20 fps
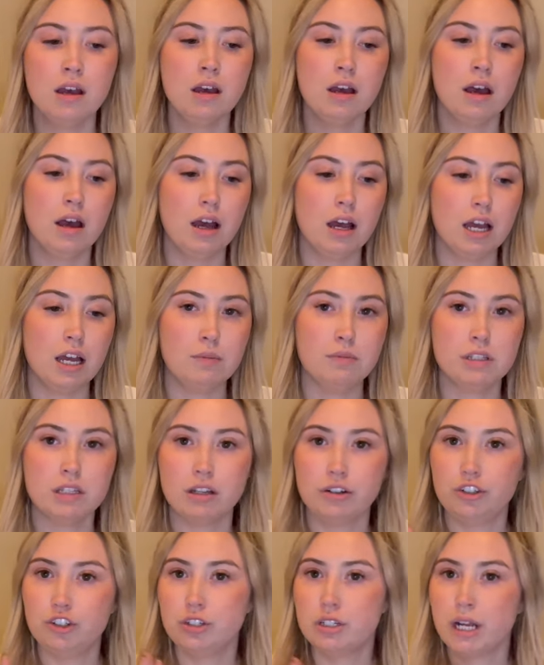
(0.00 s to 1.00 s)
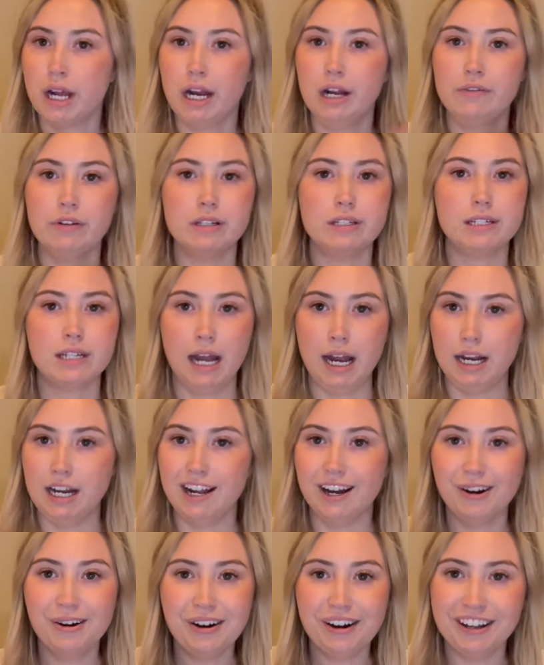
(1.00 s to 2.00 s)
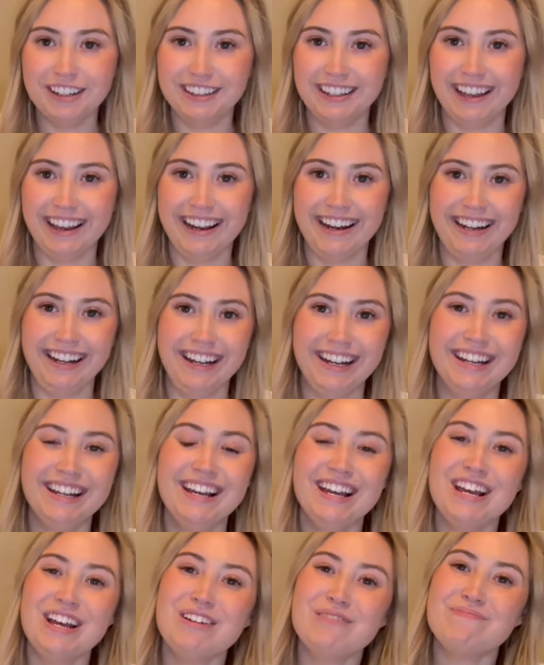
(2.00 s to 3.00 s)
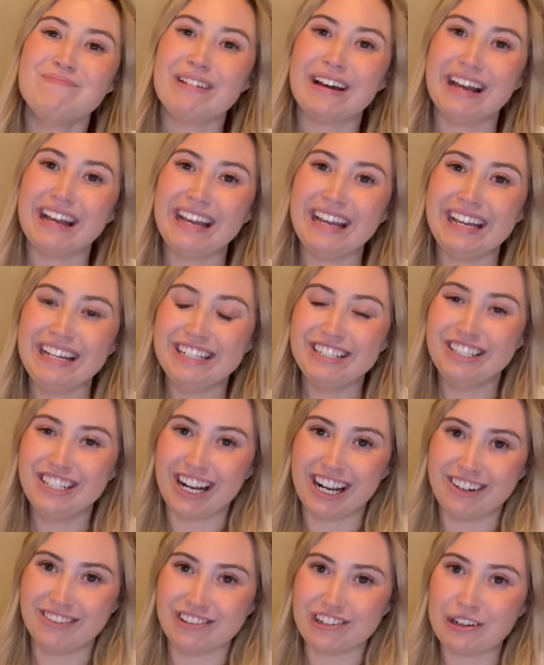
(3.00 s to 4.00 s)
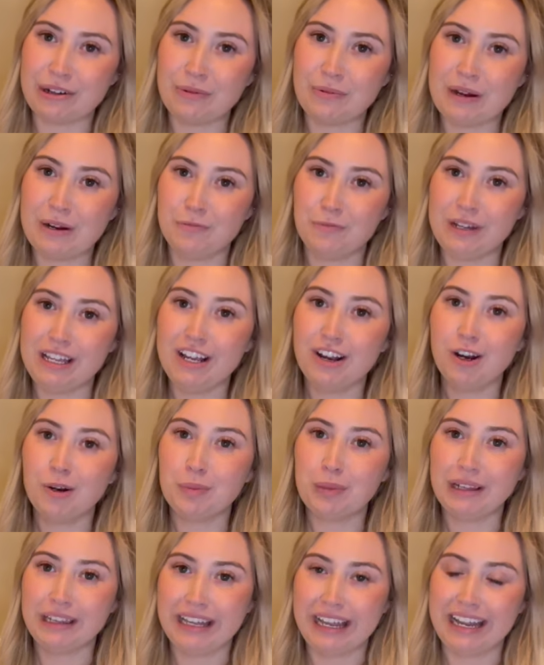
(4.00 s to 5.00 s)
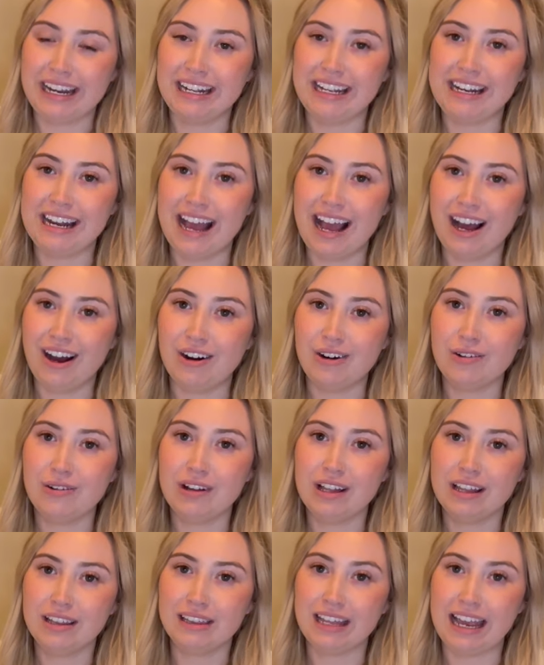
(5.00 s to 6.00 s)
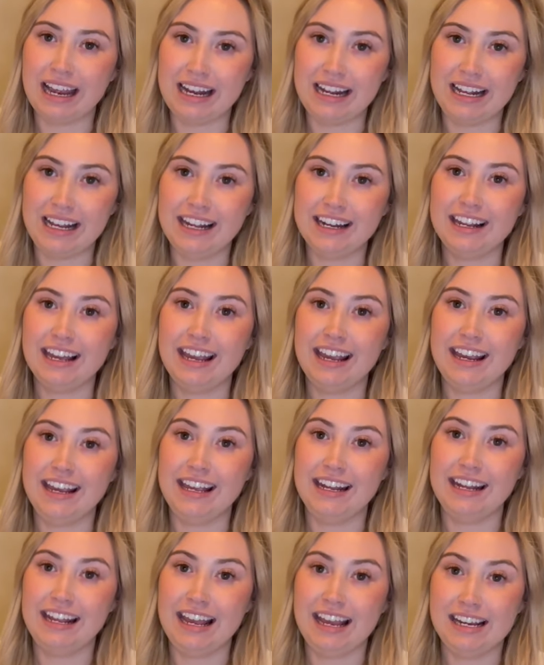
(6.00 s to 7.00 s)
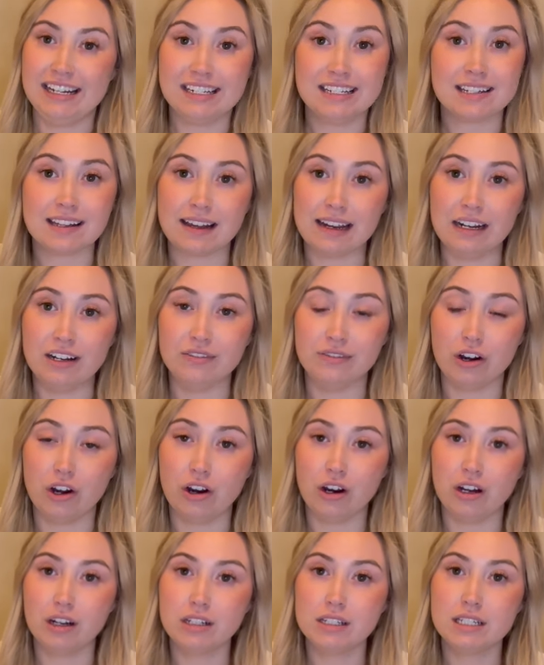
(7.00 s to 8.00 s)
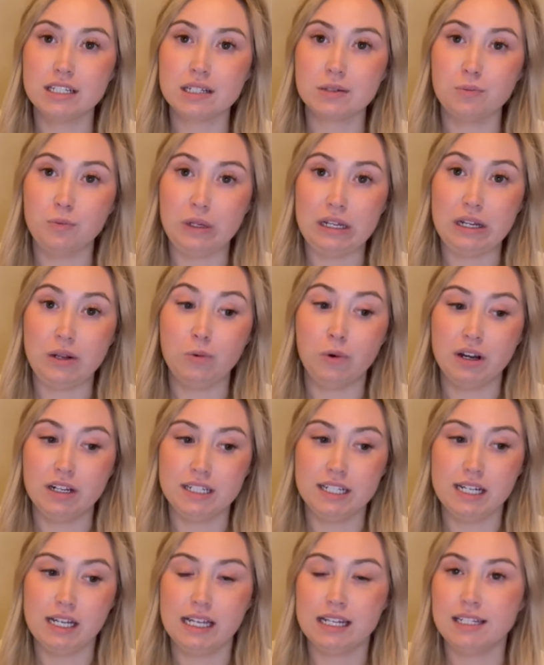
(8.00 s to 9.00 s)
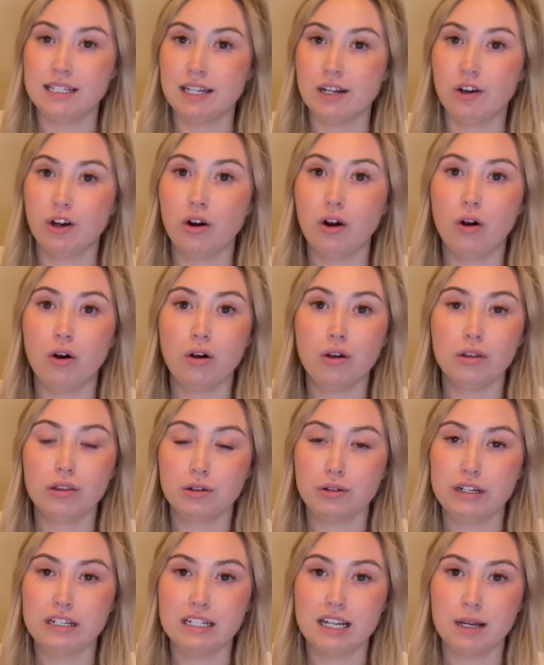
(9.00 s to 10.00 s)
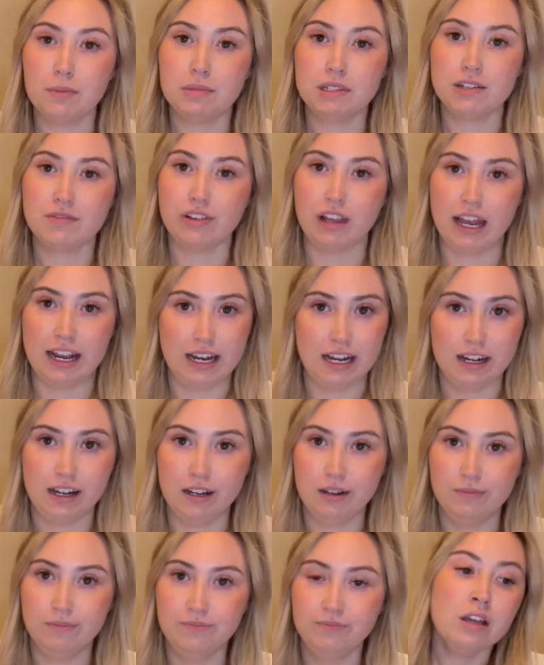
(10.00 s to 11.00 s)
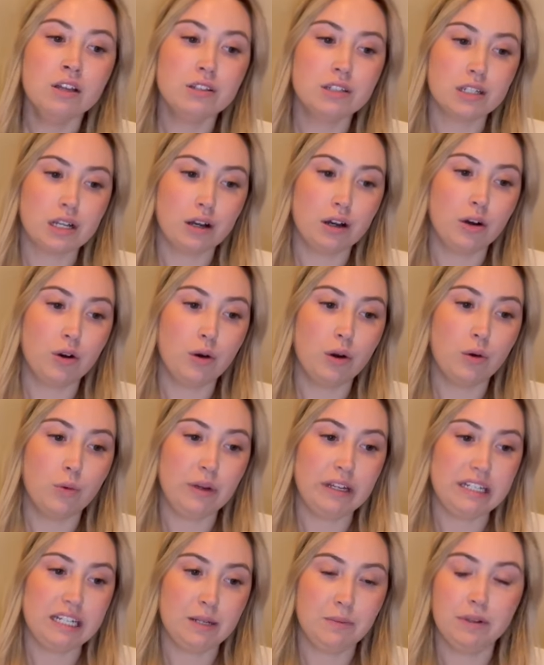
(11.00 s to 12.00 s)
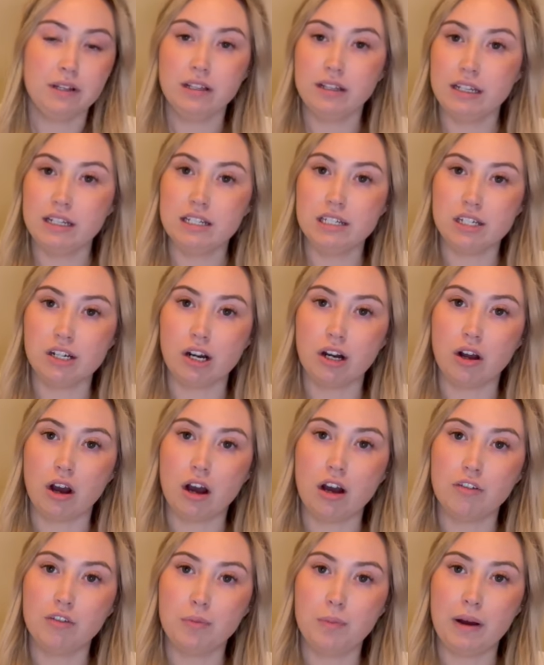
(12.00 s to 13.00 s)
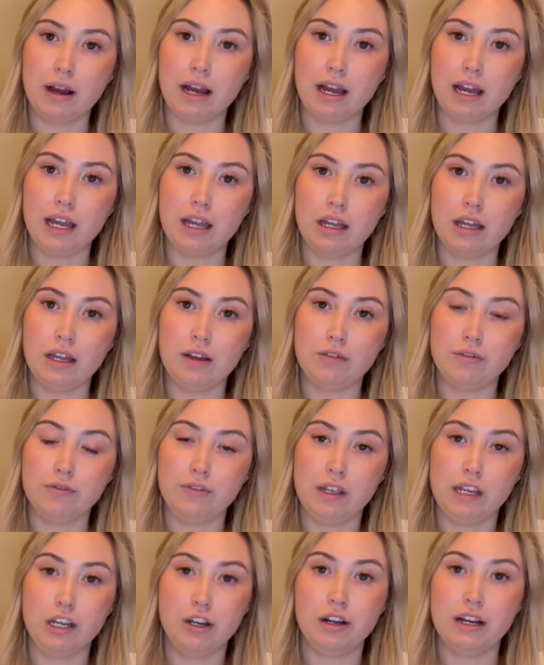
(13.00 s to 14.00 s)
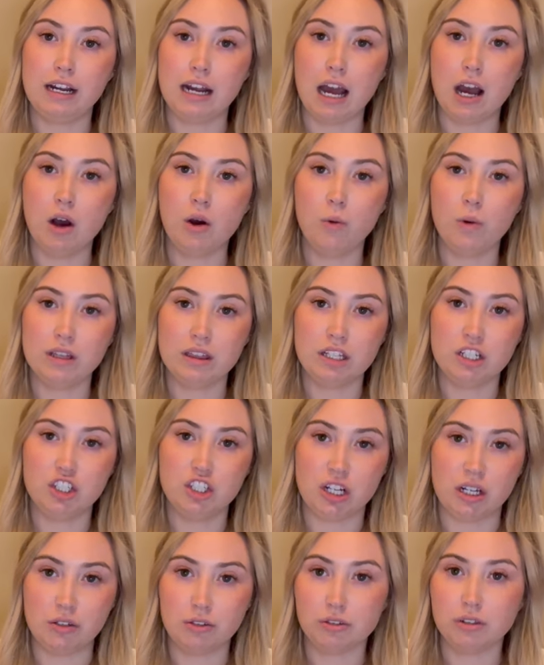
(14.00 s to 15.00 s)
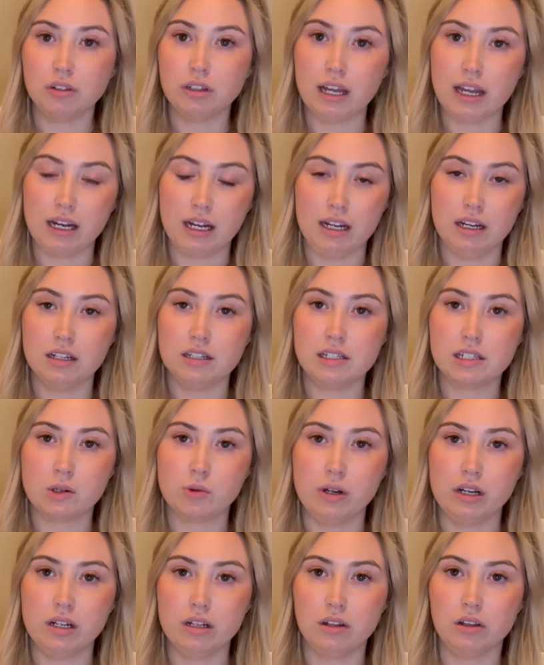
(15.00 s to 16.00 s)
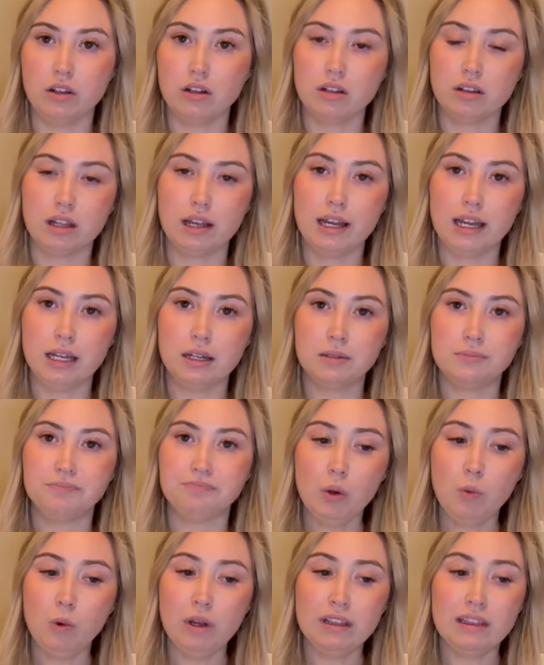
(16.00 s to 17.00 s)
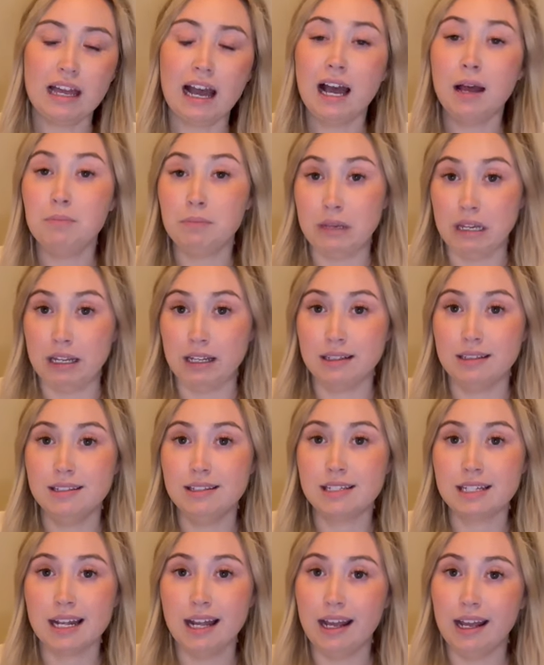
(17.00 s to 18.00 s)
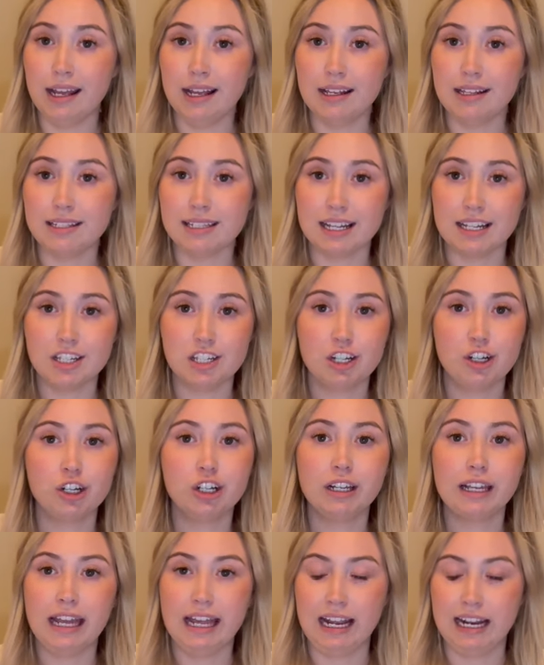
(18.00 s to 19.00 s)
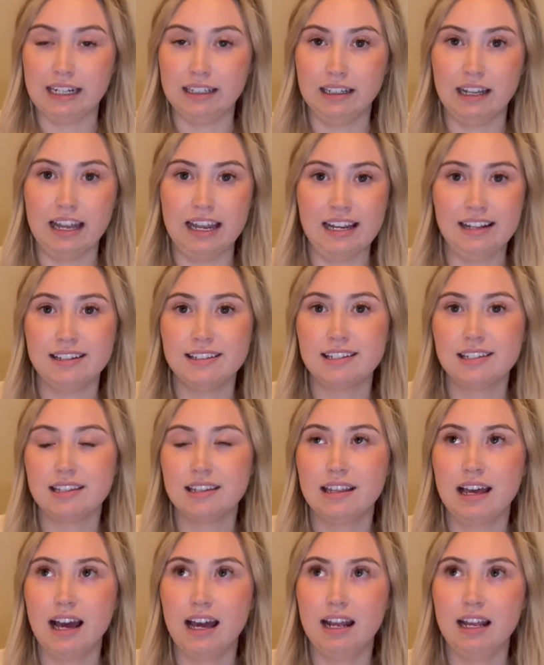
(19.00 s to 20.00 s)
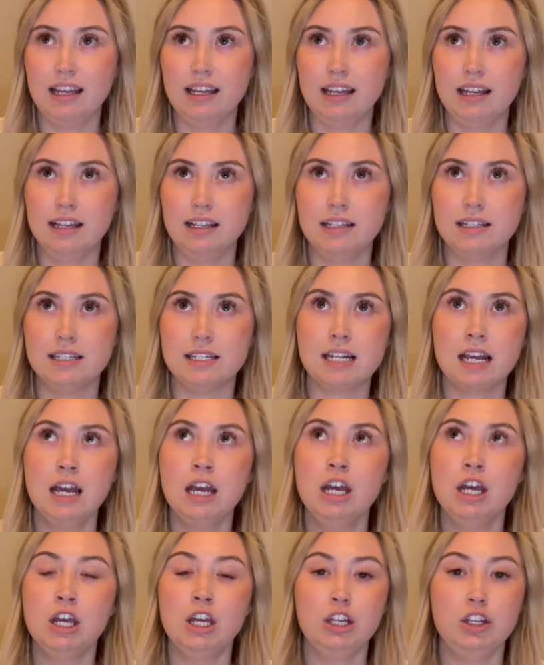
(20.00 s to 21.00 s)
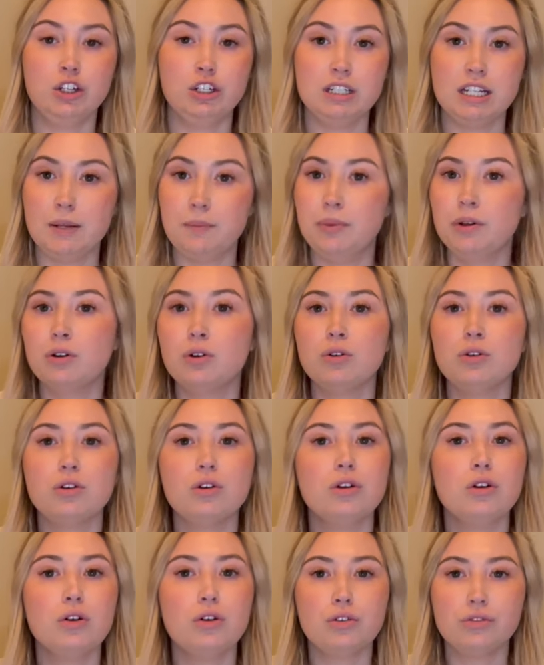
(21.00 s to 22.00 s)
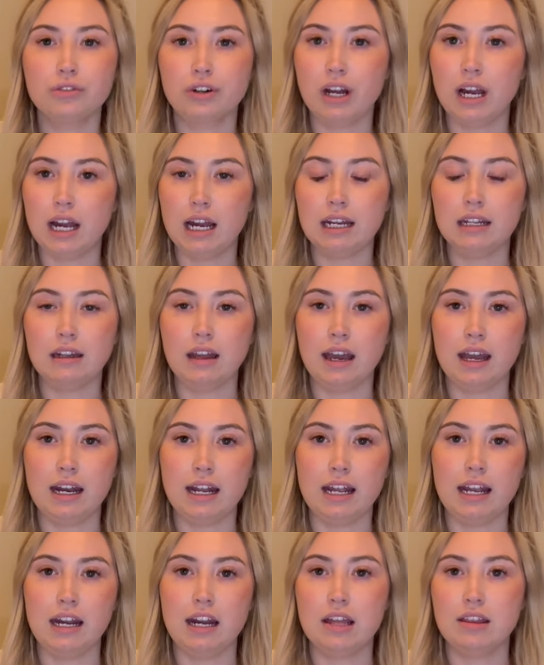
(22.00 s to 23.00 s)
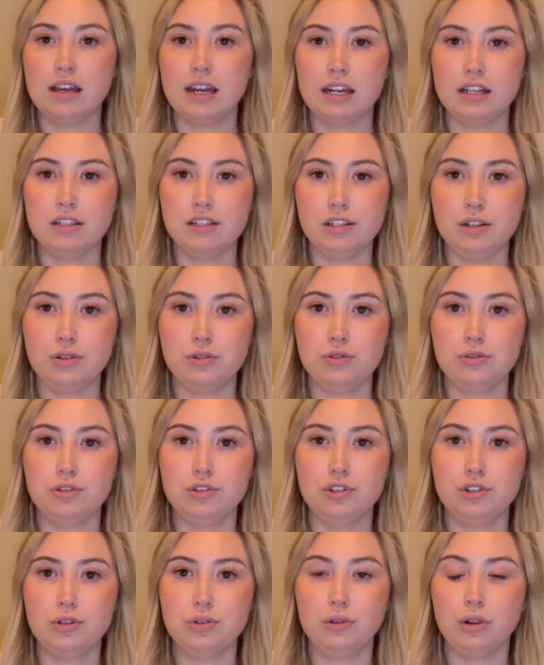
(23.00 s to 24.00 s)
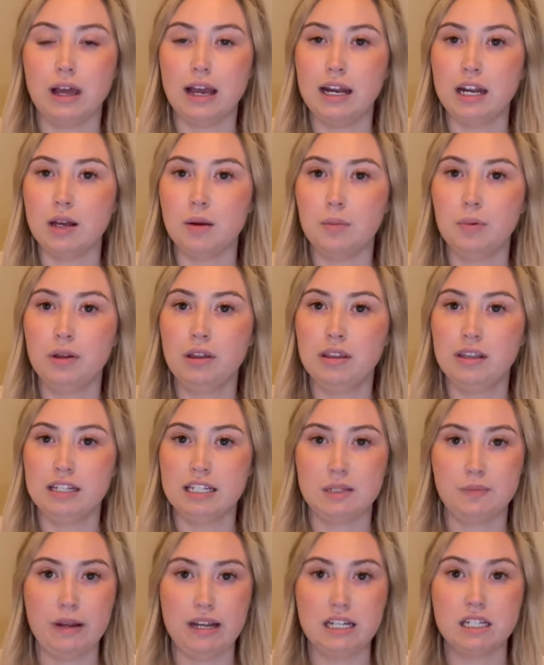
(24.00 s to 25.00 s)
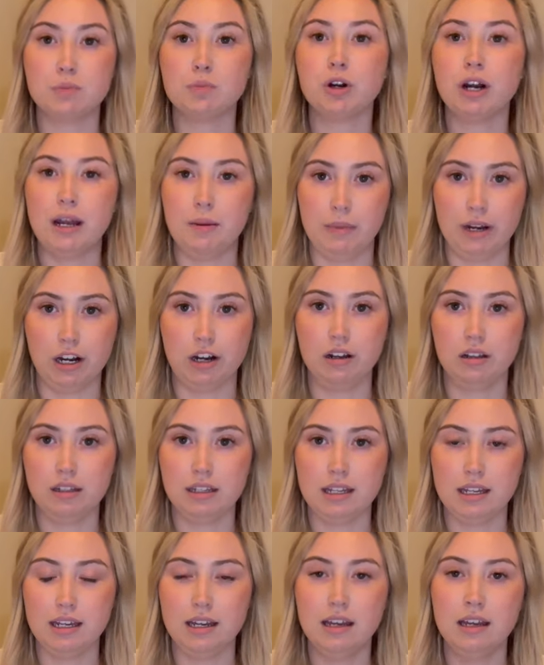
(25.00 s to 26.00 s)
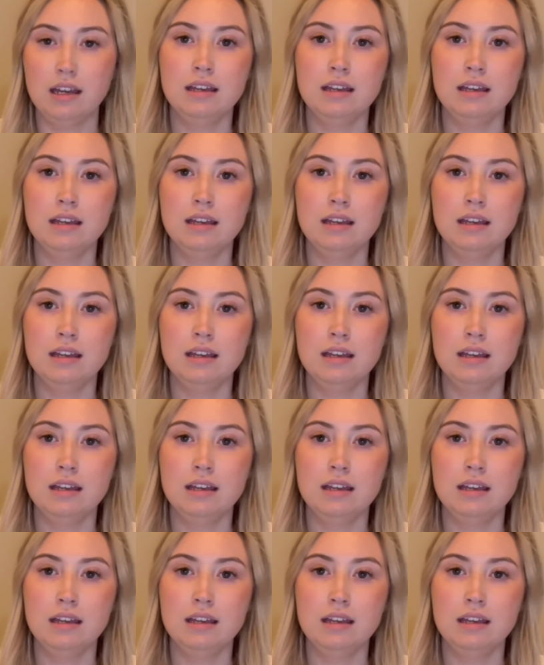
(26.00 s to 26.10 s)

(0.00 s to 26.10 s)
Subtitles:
So that's just kind of a side note on lighting. But in general, when we are planning out lighting in a design of ours, we want to consider all 3 types of lighting. So we typically start off by figuring out what the general lighting is going to look like. What that means is that's your can lights. That is your typical overhead lighting that is used to light up the space primarily.